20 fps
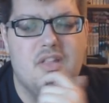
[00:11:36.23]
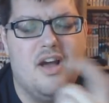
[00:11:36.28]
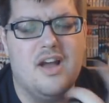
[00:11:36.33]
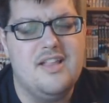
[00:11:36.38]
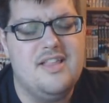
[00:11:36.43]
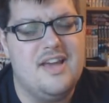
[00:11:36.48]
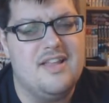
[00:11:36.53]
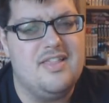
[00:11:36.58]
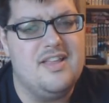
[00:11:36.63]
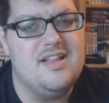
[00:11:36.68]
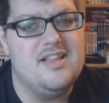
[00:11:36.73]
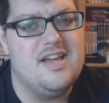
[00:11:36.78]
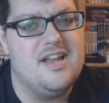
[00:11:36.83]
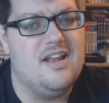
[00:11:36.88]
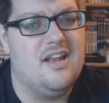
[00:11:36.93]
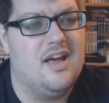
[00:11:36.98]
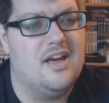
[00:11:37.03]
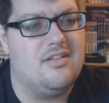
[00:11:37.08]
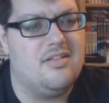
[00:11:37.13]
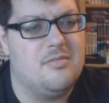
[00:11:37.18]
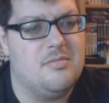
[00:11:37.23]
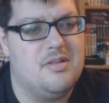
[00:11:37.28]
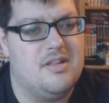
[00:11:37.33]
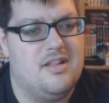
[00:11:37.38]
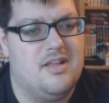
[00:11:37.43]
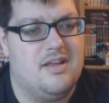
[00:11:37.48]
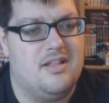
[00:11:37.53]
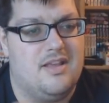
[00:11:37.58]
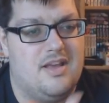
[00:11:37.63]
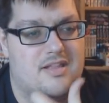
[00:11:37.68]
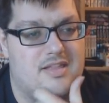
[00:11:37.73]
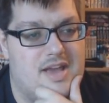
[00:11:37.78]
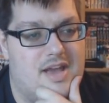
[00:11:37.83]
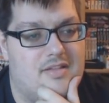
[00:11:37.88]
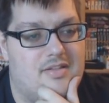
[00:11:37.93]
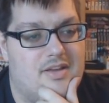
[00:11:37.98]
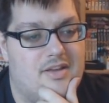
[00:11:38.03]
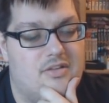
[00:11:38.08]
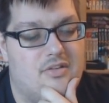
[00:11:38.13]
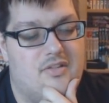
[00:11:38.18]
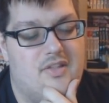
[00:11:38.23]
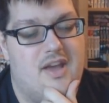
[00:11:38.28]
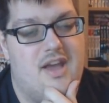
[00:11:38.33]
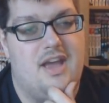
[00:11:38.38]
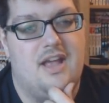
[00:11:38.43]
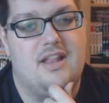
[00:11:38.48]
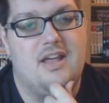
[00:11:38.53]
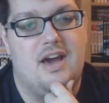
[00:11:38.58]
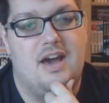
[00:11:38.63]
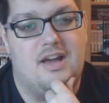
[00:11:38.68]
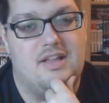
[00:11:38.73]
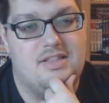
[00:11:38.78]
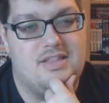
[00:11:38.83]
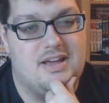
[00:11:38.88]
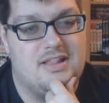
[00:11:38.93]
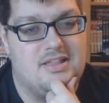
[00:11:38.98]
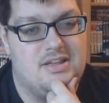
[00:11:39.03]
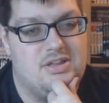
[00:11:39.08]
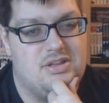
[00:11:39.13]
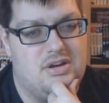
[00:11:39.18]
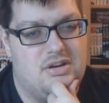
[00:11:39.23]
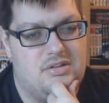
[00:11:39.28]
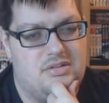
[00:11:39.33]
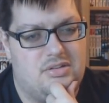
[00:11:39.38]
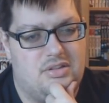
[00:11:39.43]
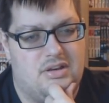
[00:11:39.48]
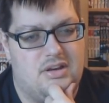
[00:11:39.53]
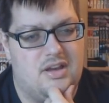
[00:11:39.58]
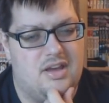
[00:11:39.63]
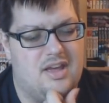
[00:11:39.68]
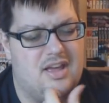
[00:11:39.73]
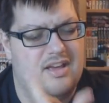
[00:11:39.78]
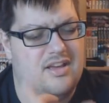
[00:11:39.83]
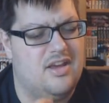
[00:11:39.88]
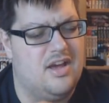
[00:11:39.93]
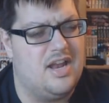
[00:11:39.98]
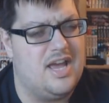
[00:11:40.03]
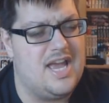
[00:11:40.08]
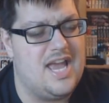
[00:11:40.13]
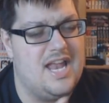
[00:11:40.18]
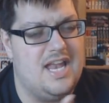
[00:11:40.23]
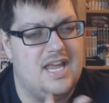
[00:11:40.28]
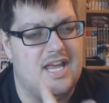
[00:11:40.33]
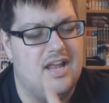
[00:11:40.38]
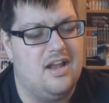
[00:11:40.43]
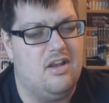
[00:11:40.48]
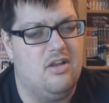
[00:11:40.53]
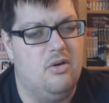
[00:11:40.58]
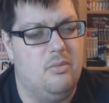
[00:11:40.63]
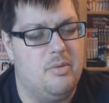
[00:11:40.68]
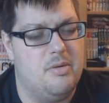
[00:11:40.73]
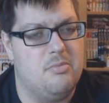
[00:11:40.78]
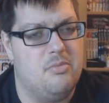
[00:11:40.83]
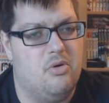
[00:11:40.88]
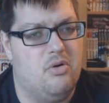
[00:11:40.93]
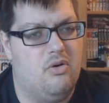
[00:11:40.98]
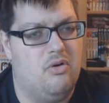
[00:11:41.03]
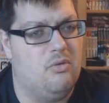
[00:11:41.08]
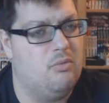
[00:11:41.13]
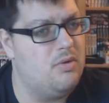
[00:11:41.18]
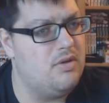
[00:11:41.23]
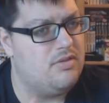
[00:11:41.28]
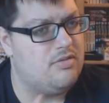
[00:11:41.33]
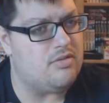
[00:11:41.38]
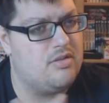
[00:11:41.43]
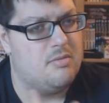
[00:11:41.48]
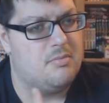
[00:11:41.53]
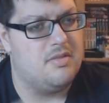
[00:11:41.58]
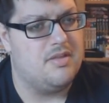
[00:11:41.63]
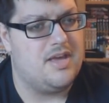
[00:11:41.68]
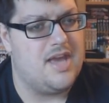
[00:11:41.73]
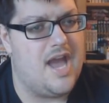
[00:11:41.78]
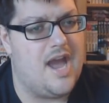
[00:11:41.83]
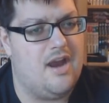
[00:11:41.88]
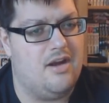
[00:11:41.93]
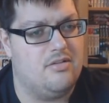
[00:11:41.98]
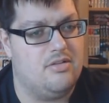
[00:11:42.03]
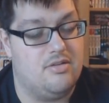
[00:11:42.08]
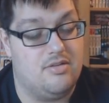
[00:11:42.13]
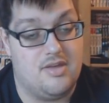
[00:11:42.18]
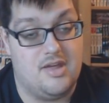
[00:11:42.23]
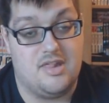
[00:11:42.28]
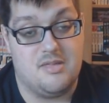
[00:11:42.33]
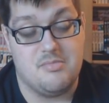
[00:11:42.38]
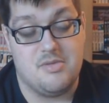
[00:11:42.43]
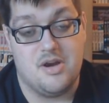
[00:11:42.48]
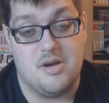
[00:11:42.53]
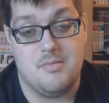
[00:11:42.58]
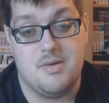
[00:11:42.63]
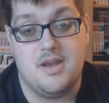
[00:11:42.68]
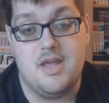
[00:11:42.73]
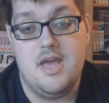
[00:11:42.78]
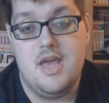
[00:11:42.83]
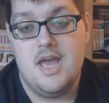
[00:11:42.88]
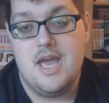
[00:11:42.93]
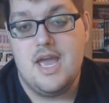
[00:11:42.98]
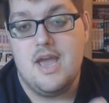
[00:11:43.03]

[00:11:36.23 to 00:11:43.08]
I definitely did like some of the, like the attack things on there. Uh, definitely shows like kind of hitting a little bit more with some of the characters at the moment.